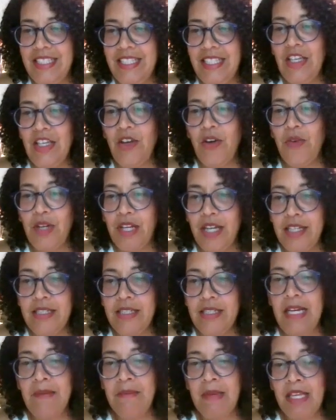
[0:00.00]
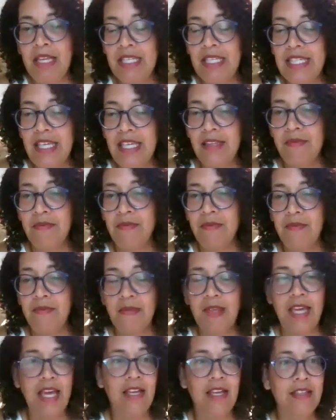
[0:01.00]
Yoga, amazing.
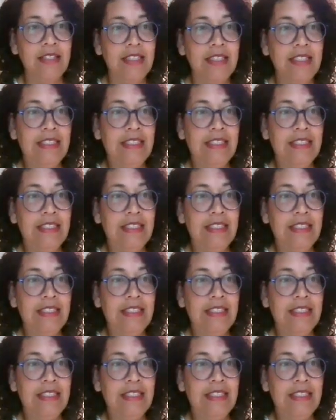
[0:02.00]
Yeah.